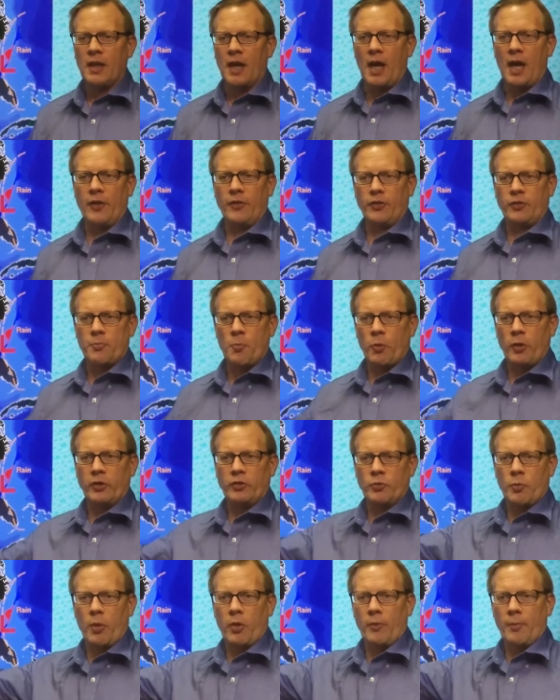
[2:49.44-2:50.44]
on this
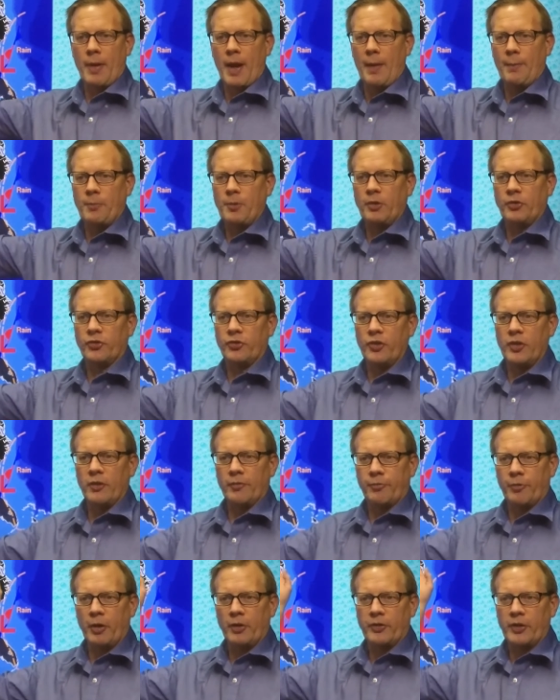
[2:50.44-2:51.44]
morning's weather map, you can see the
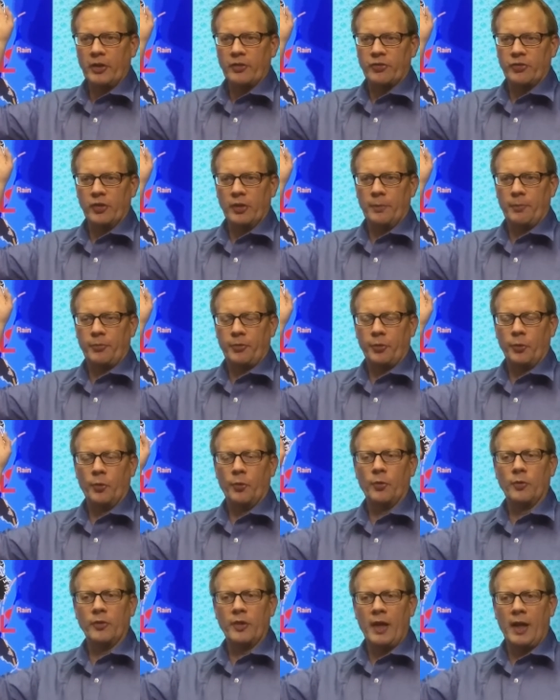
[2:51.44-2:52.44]
front that slipped
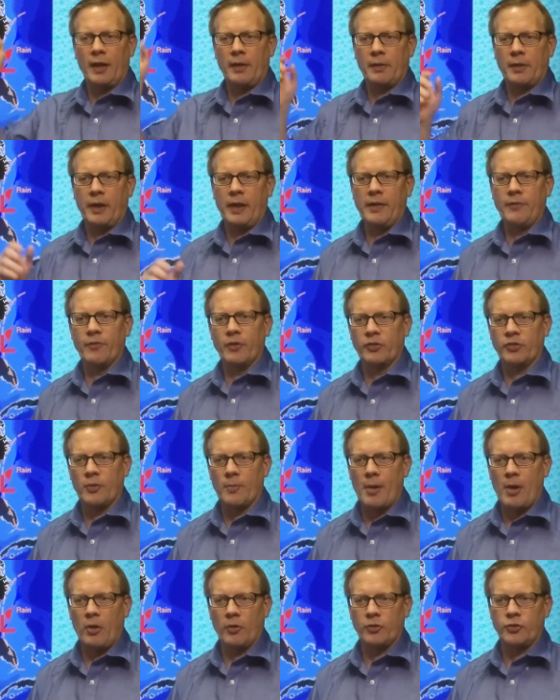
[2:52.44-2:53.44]
through, and that gave us
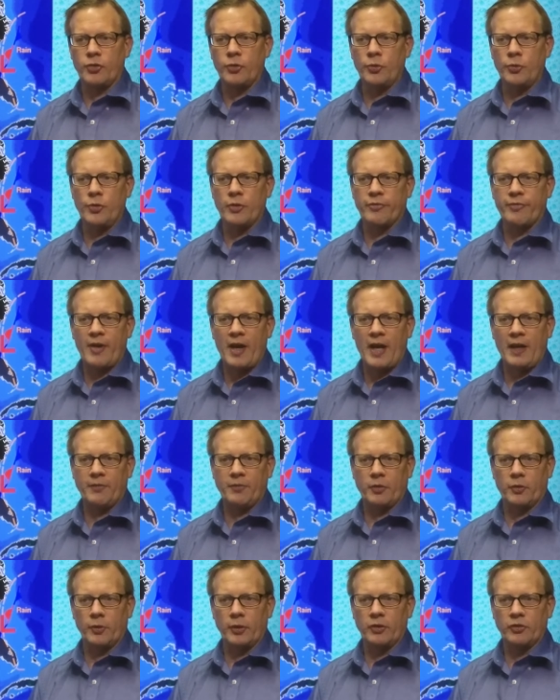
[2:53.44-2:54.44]
about two to five
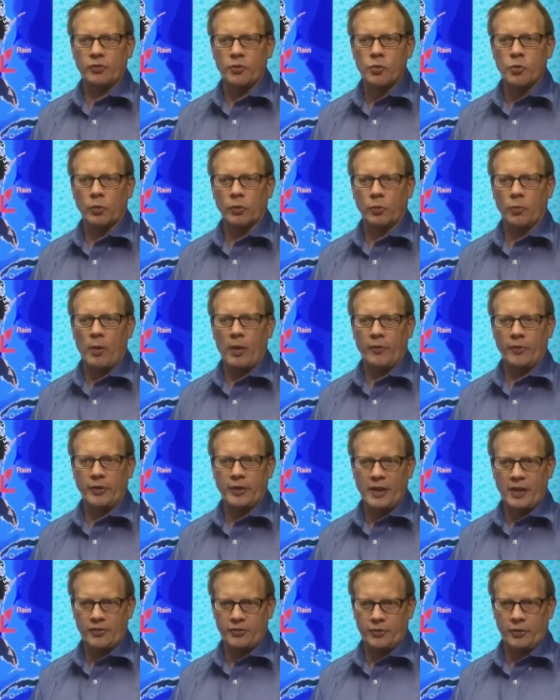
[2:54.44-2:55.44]
degrees cooler weather
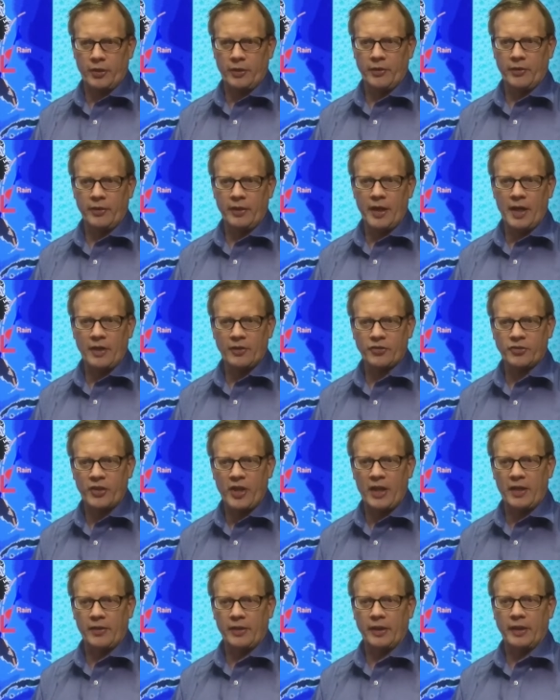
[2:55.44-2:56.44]
yesterday than on
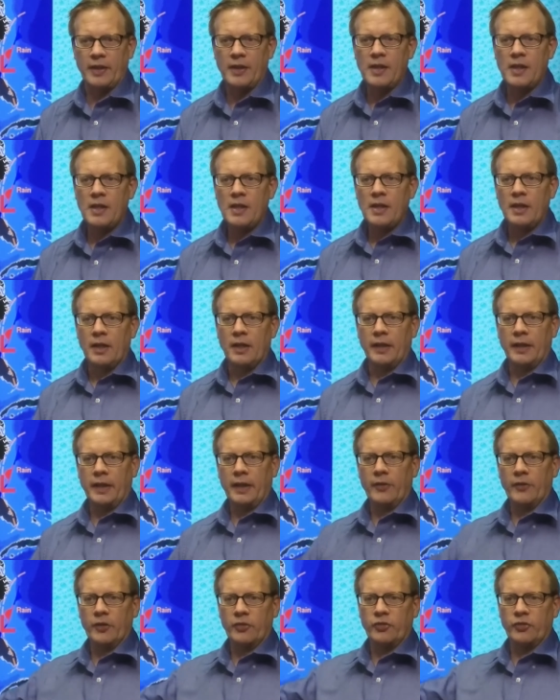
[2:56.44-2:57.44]
Saturday. And
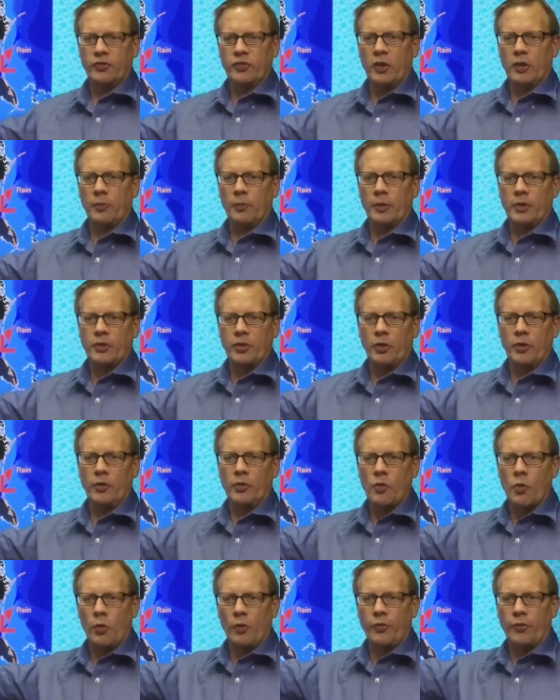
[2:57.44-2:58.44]
again, this is going to
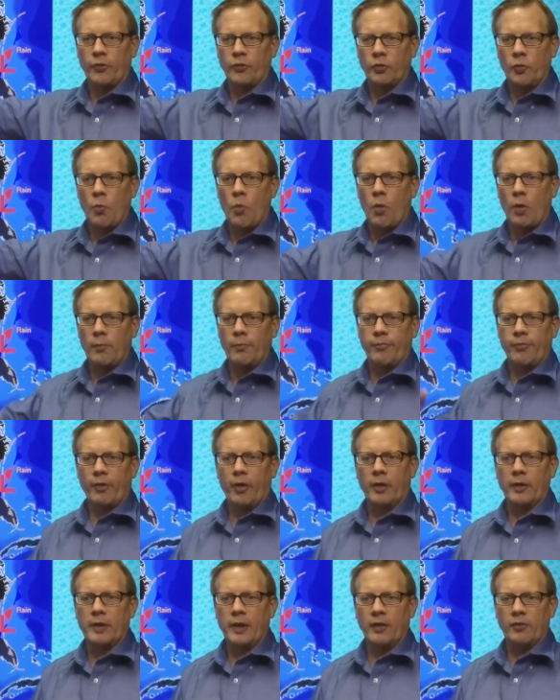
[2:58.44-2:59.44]
return north as a warm
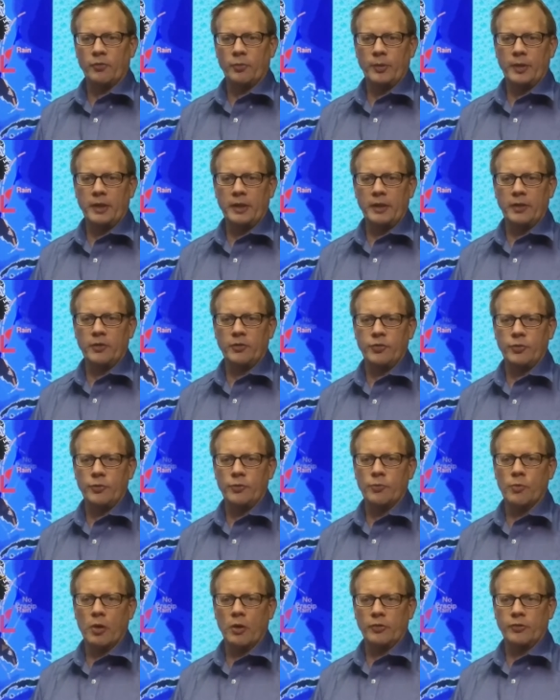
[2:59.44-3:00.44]
front as we get into
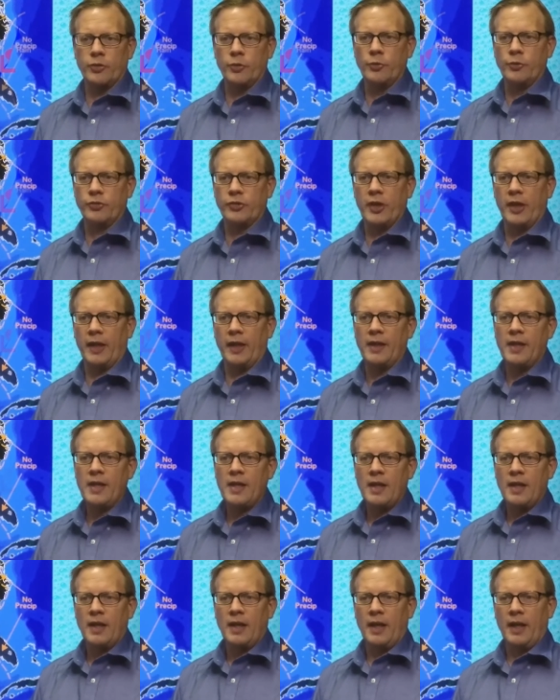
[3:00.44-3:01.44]
uh, Tuesday,
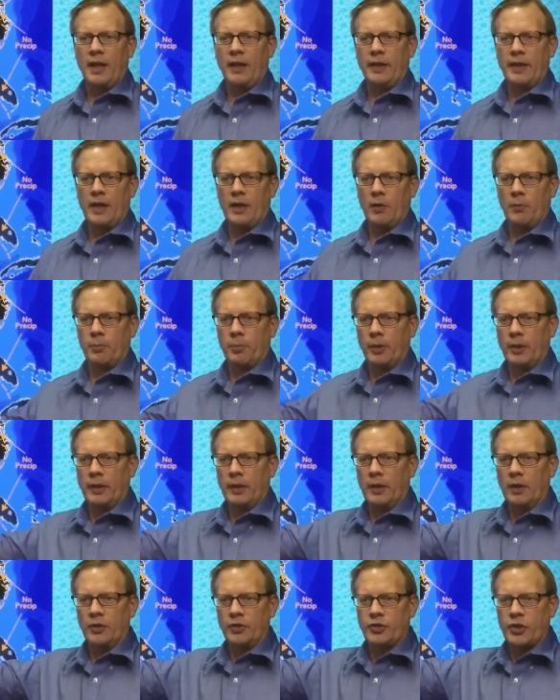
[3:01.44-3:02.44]
and that'll bring uh,